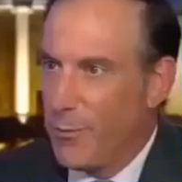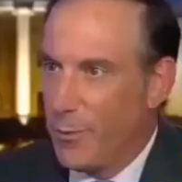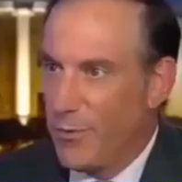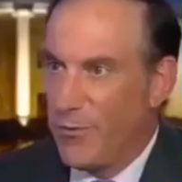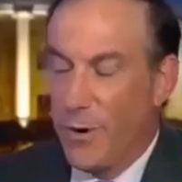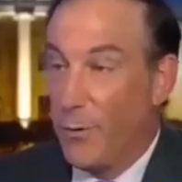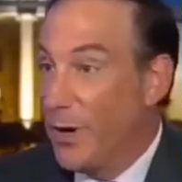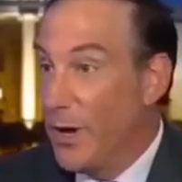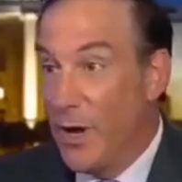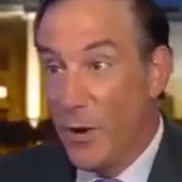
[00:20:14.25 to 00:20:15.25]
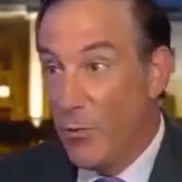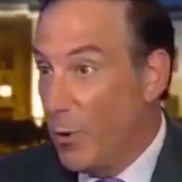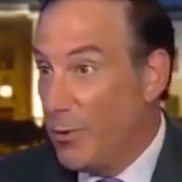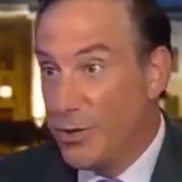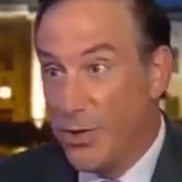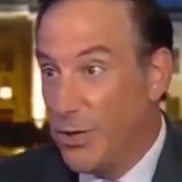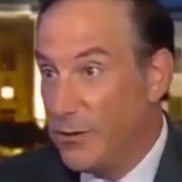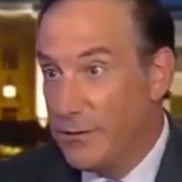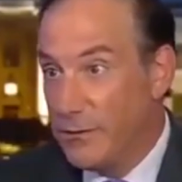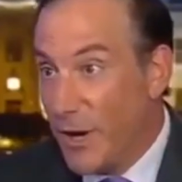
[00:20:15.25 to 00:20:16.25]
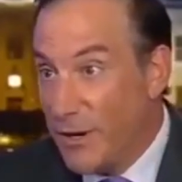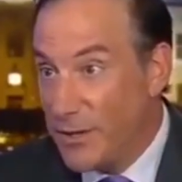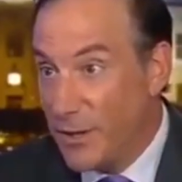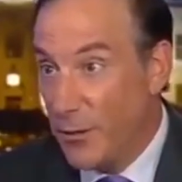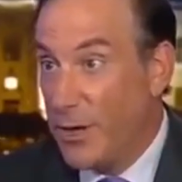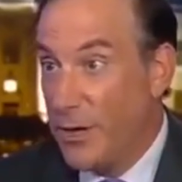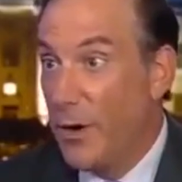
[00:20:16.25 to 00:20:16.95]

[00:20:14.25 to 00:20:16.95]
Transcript: with Ronan Farrow. And Ronan should get tons of credit.